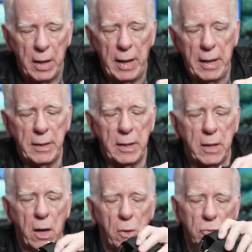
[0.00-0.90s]
and
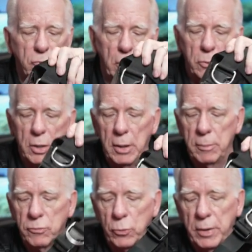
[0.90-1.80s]
it also
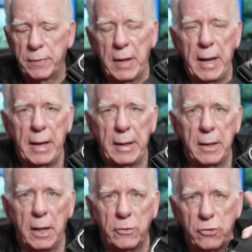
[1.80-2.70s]
comes with a
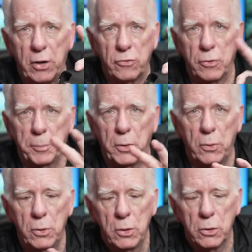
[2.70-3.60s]

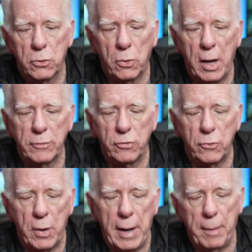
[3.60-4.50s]
adjustable crotch
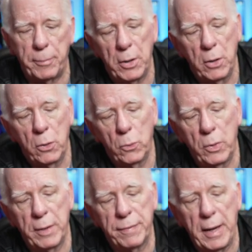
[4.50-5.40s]
strap
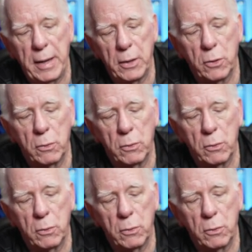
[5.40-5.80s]
with a,